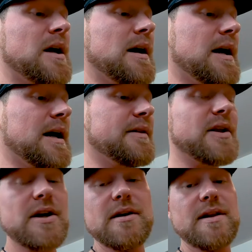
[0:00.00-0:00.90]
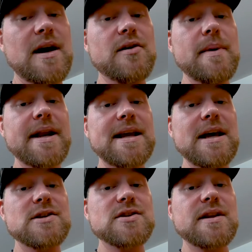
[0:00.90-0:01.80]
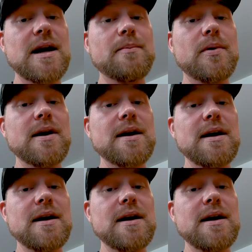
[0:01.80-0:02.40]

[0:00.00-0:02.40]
The other medication that I bring